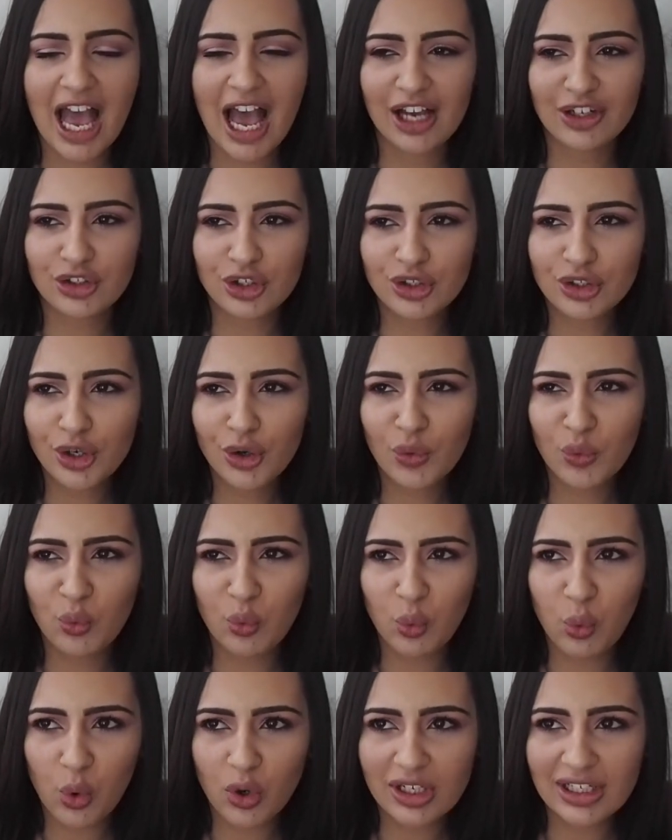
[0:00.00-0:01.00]
I don't know
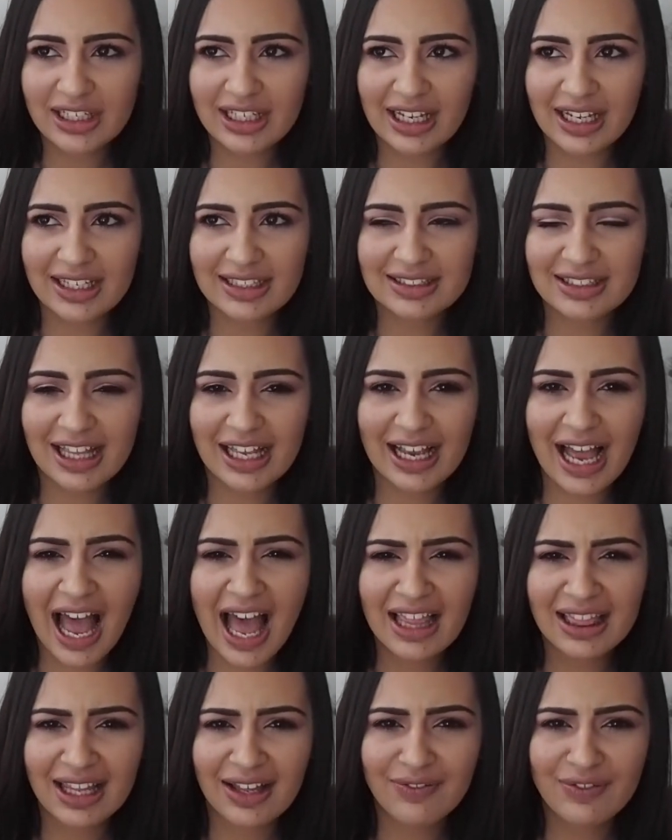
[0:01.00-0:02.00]
what it is. Like,
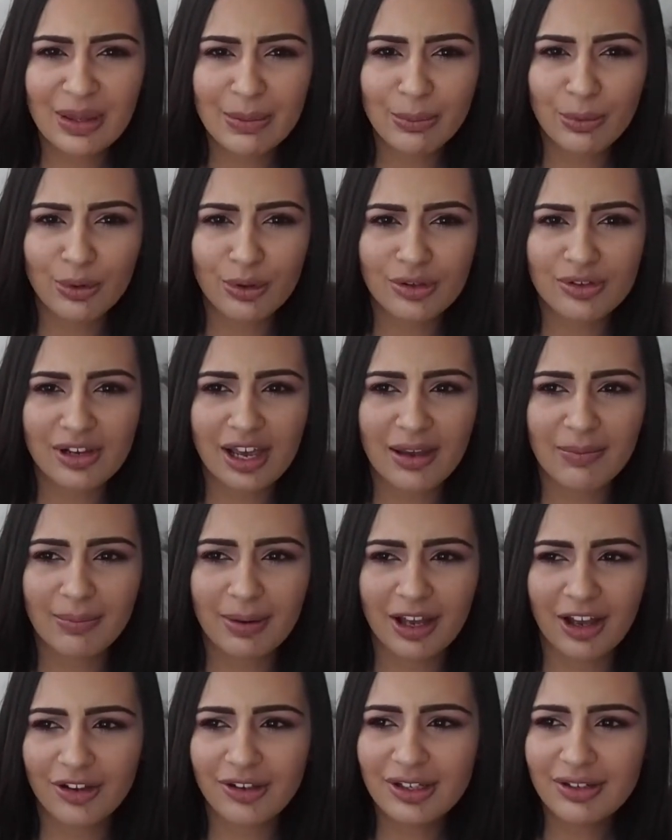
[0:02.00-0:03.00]
I love them all the time,
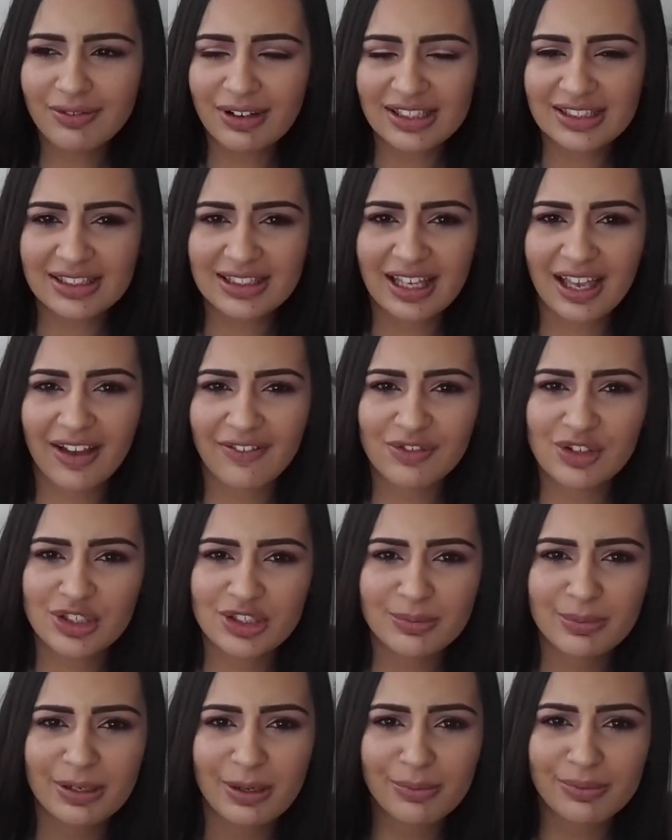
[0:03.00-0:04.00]
but only recently I've
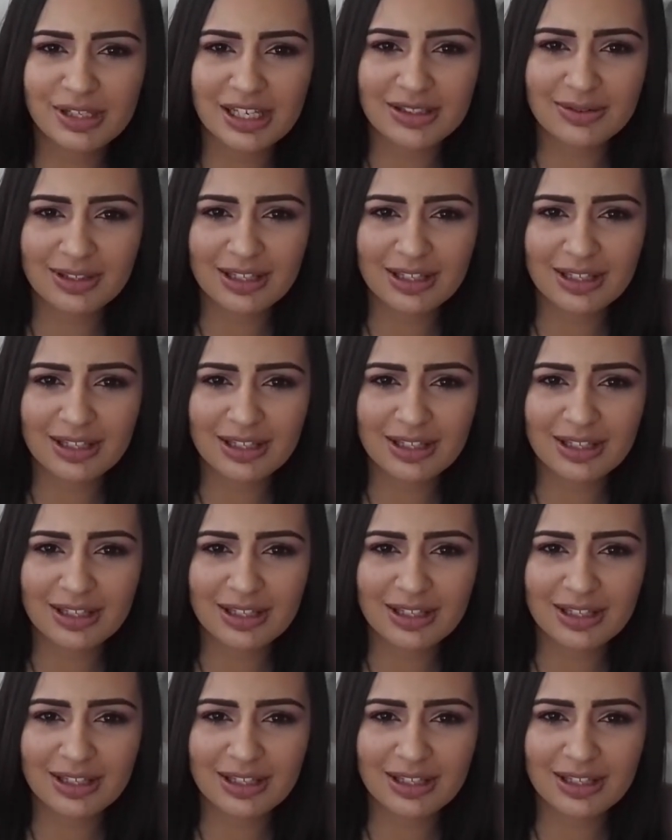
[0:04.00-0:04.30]
just been obsessed